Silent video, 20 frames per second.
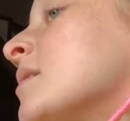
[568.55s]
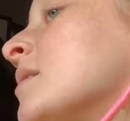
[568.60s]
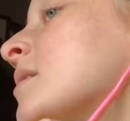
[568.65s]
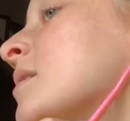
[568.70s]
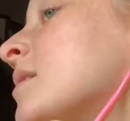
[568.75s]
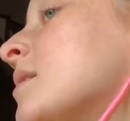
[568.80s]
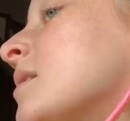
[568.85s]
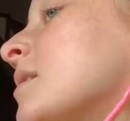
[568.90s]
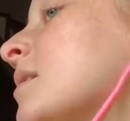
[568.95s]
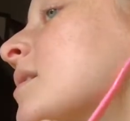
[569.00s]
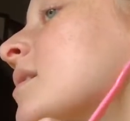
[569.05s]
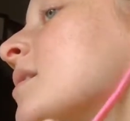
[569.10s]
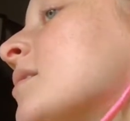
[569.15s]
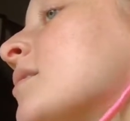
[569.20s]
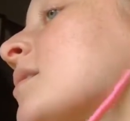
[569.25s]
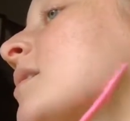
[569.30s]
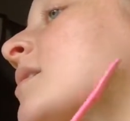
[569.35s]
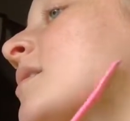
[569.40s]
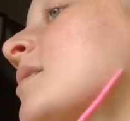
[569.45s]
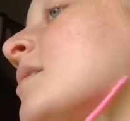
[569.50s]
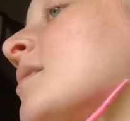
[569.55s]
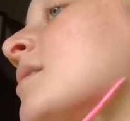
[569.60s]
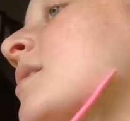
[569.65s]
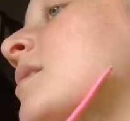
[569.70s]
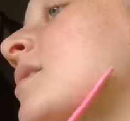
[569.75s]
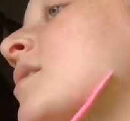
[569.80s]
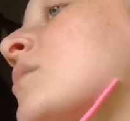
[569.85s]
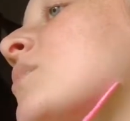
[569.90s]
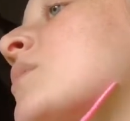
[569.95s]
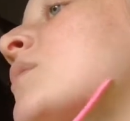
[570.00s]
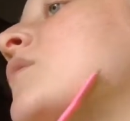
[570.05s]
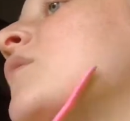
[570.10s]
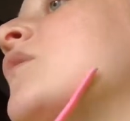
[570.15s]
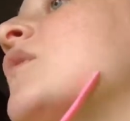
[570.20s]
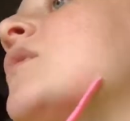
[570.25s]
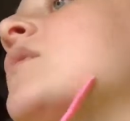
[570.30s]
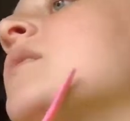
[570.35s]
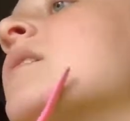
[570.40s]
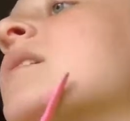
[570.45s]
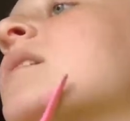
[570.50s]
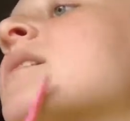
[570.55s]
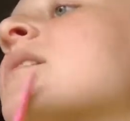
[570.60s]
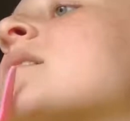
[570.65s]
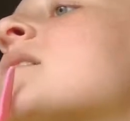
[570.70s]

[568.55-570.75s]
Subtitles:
I don't know, I didn't think it would feel like